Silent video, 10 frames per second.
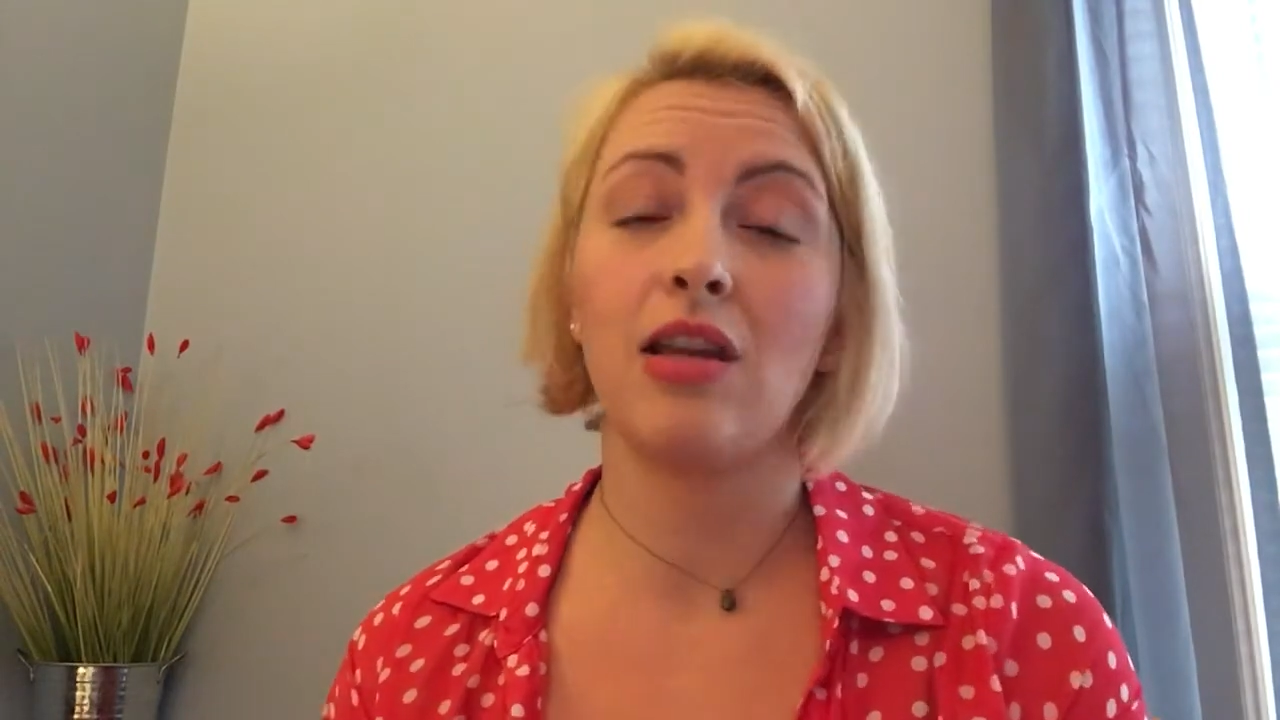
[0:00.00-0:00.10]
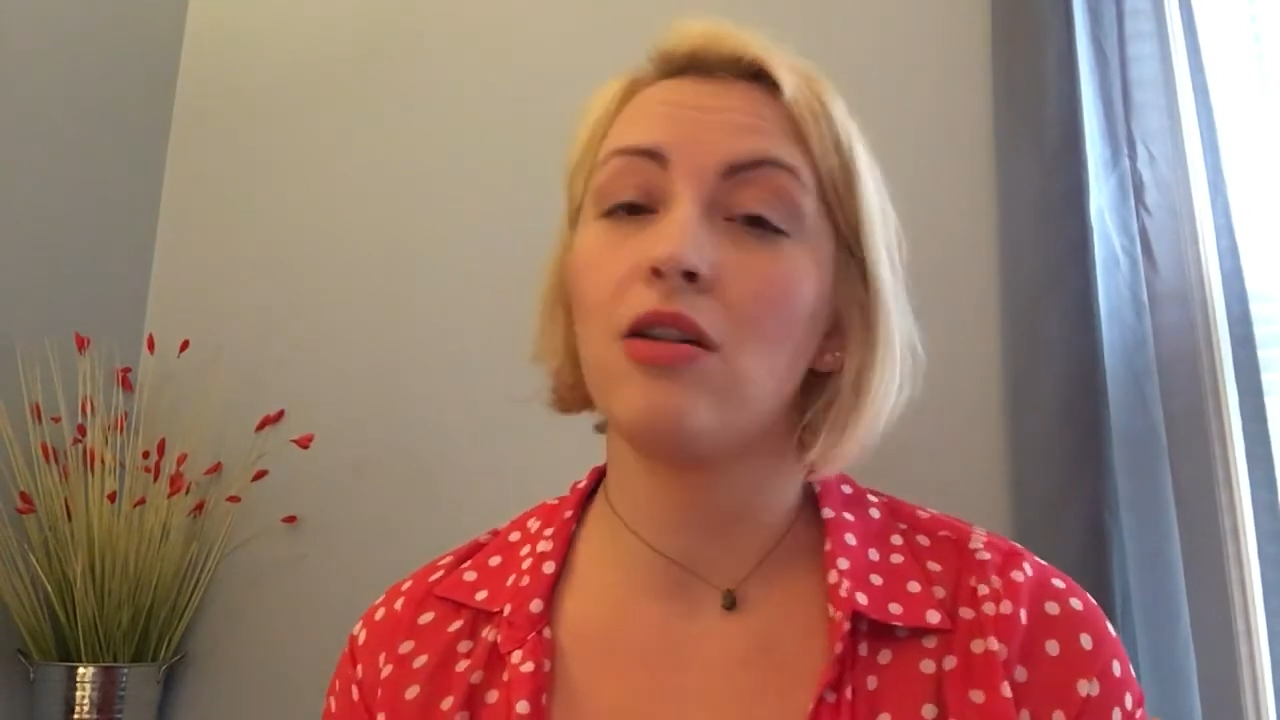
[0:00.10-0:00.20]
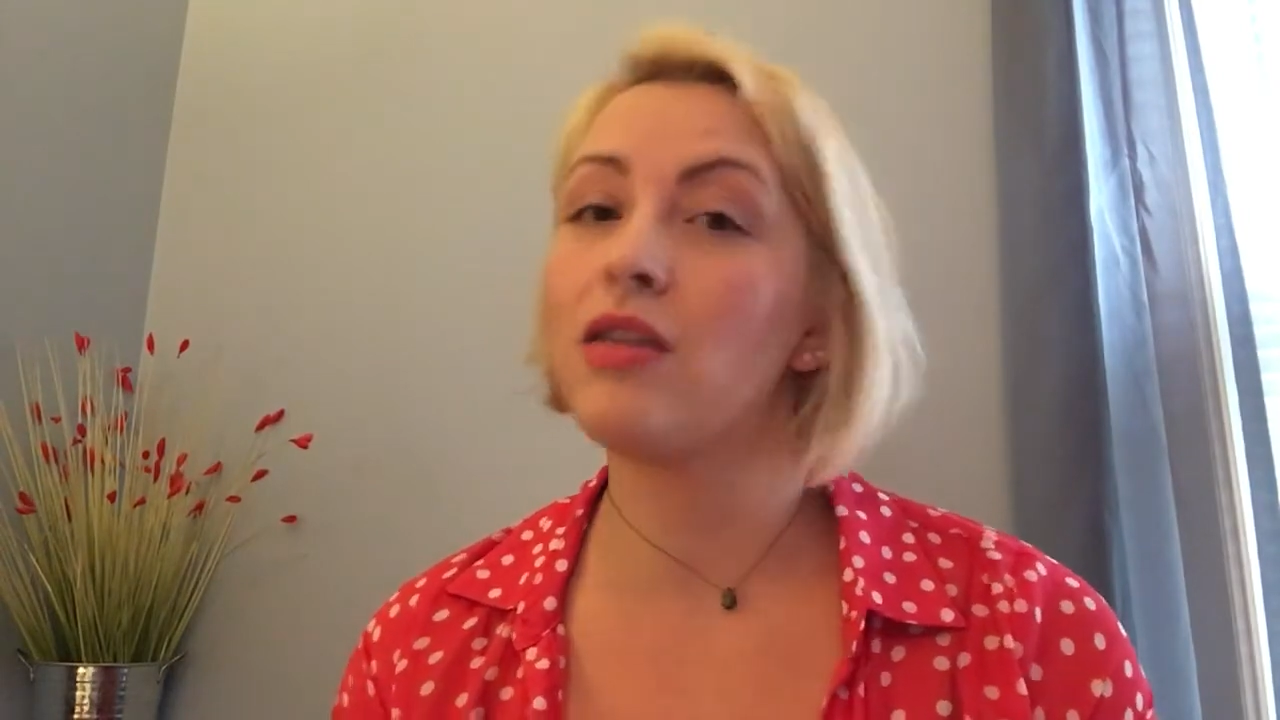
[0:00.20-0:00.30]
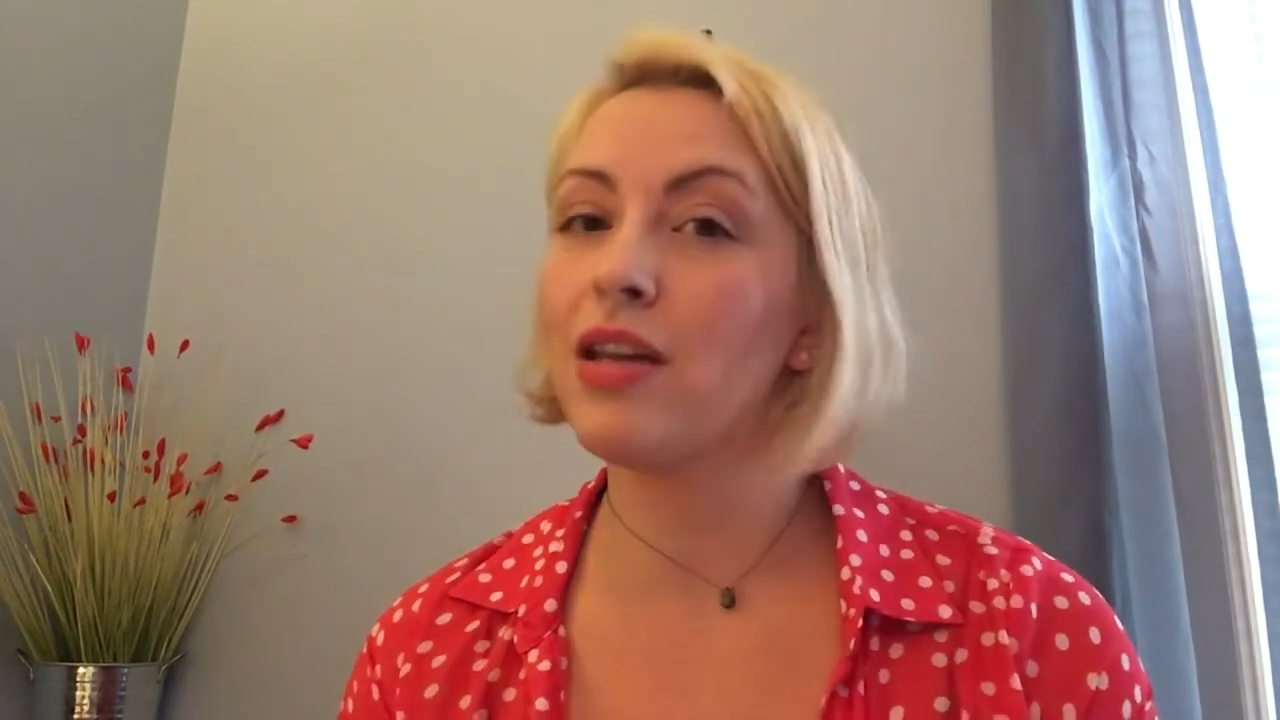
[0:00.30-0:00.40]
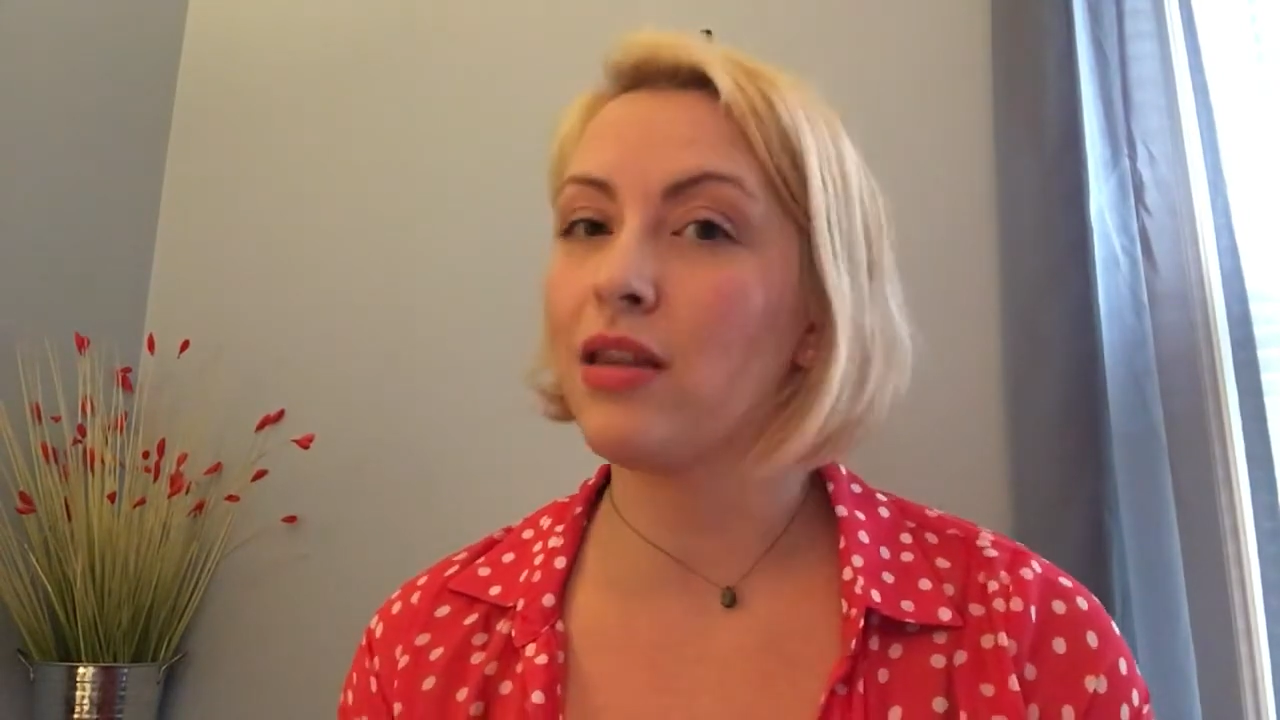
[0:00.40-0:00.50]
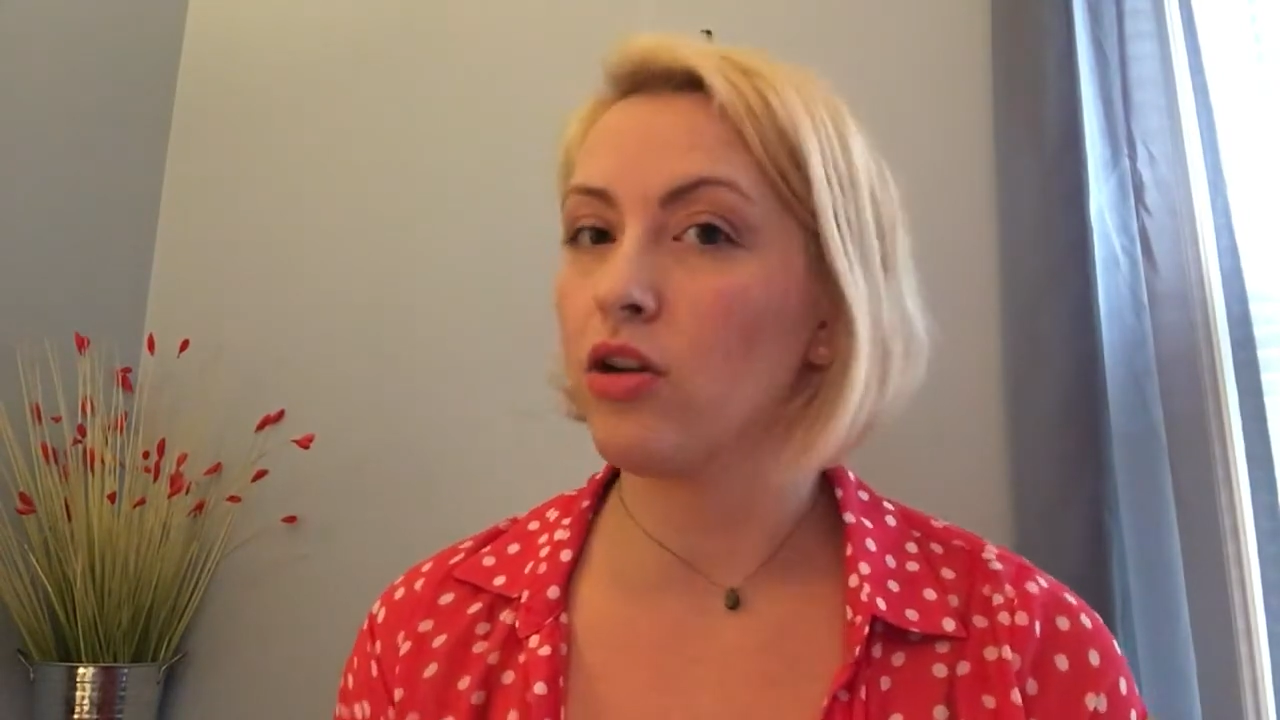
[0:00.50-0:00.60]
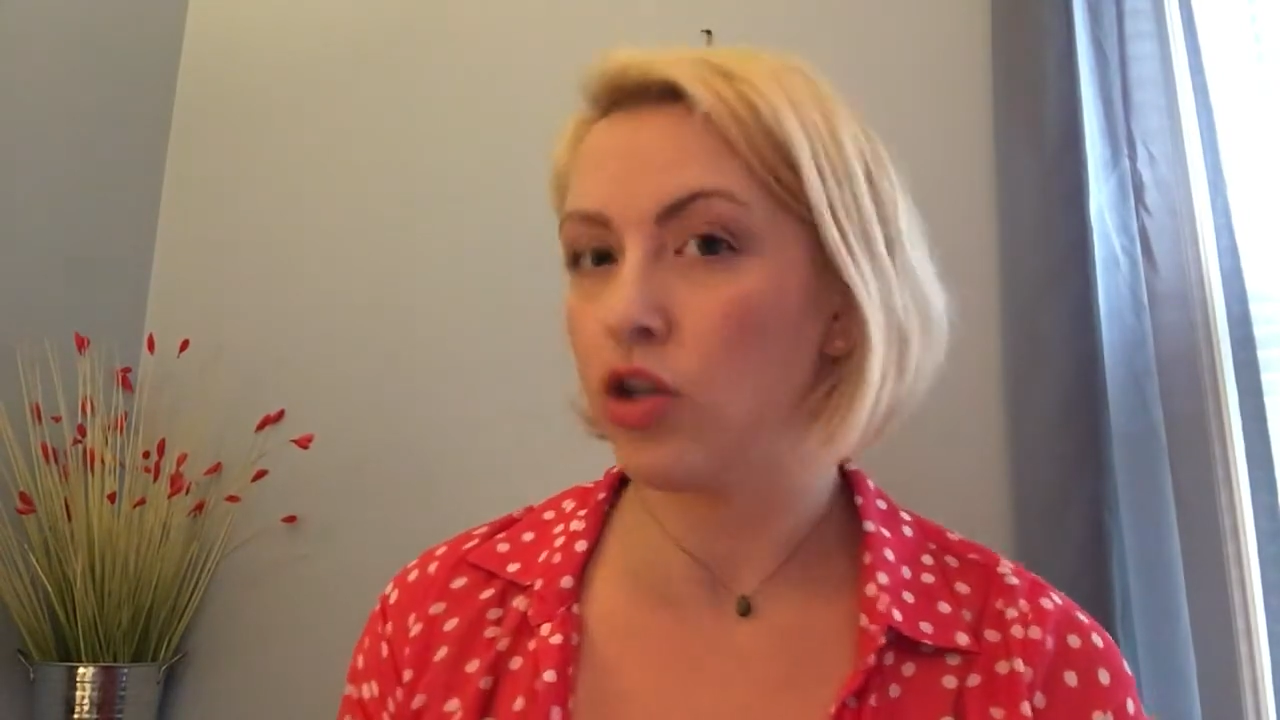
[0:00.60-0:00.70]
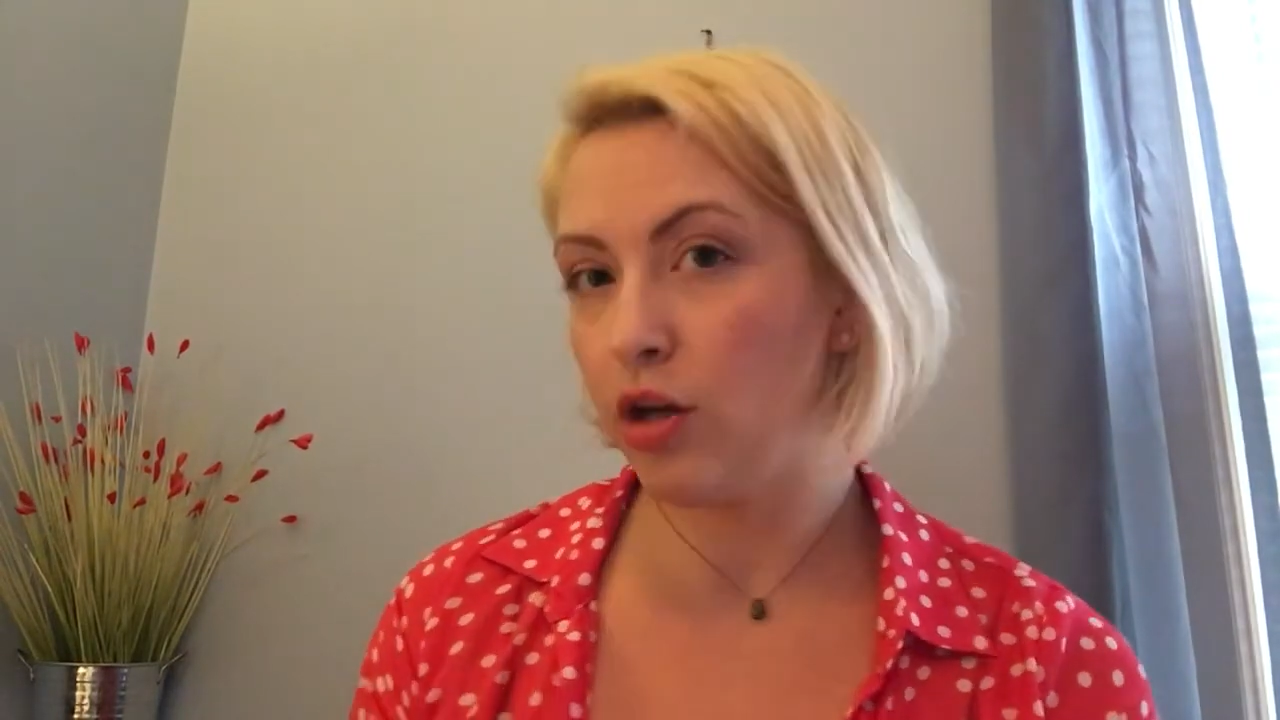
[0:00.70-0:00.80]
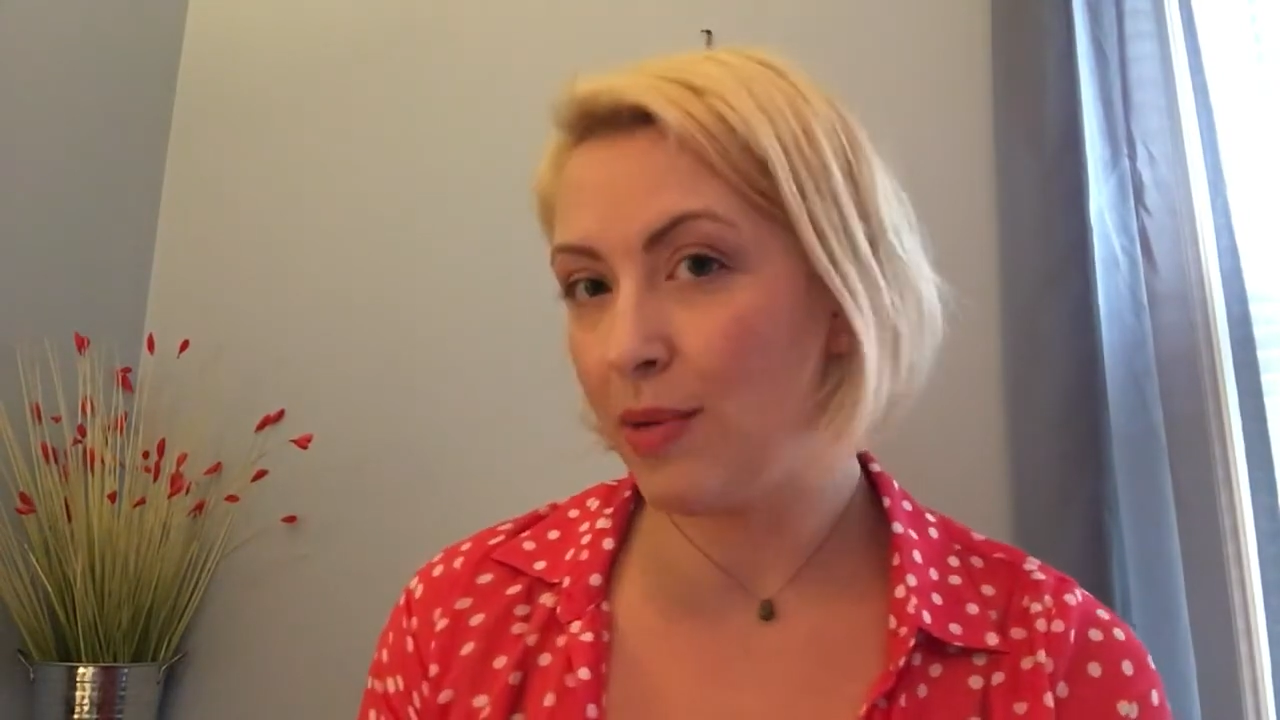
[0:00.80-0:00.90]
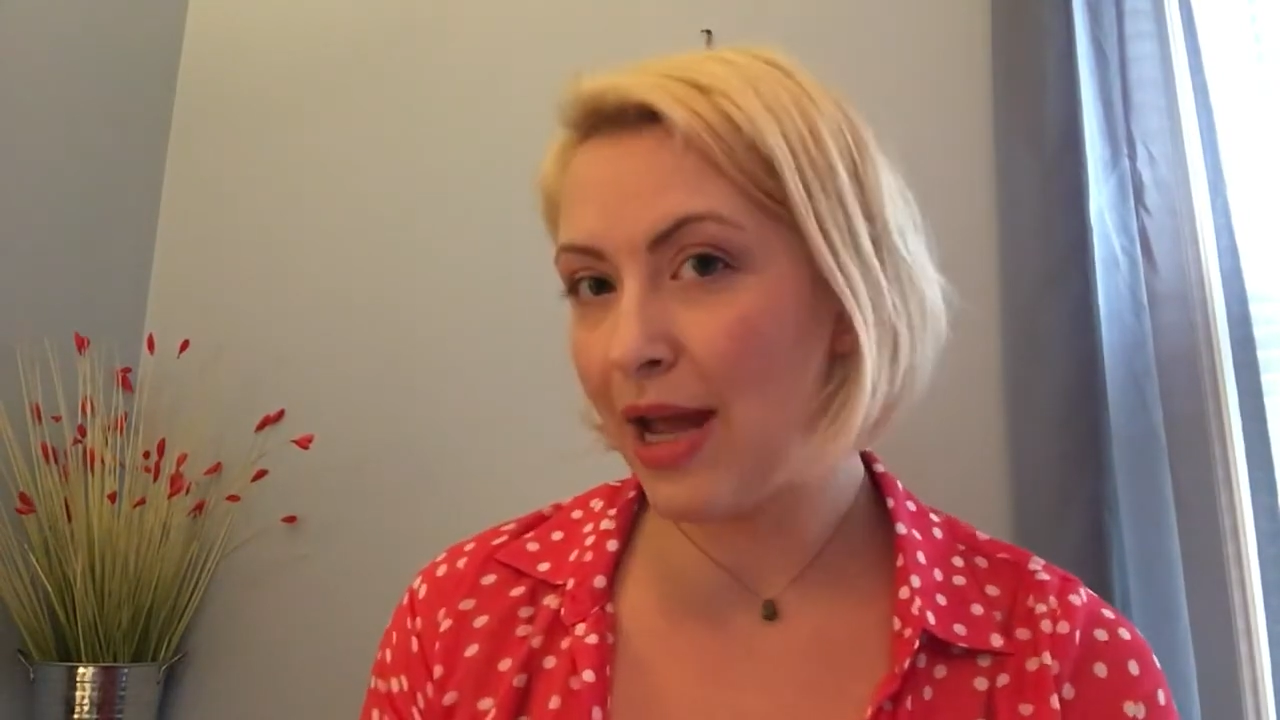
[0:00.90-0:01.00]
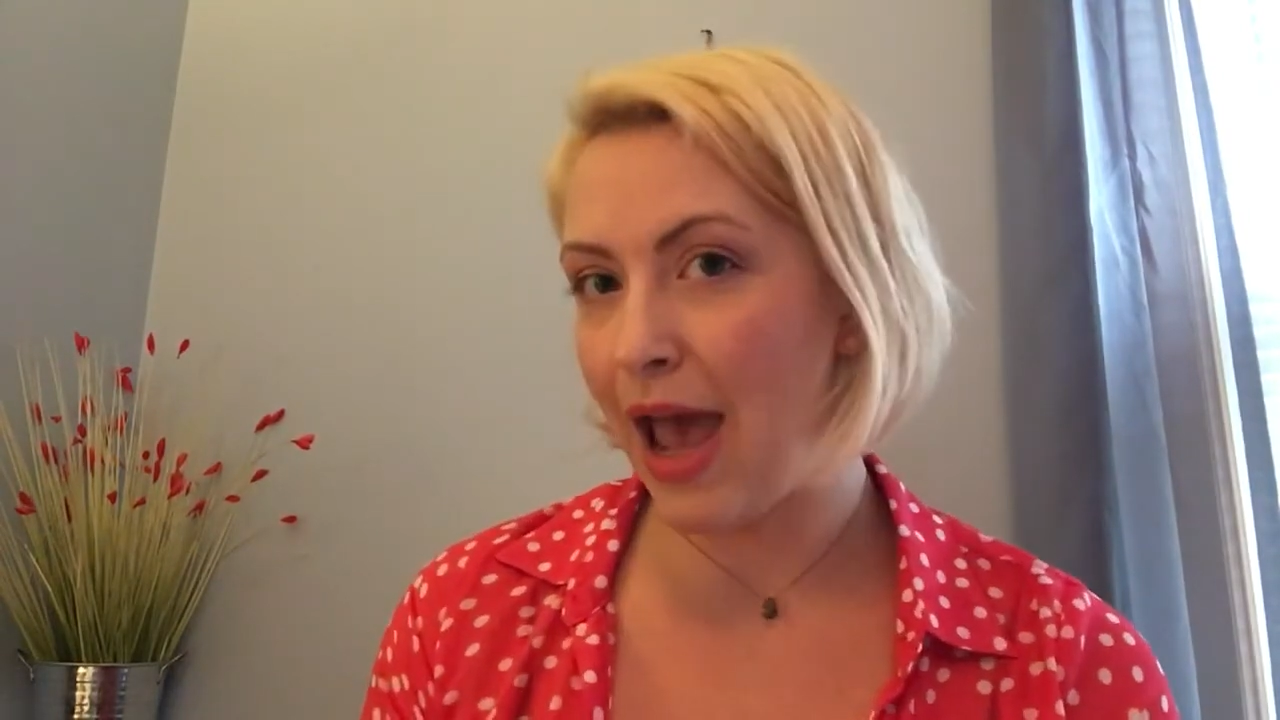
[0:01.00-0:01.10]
that you think there should be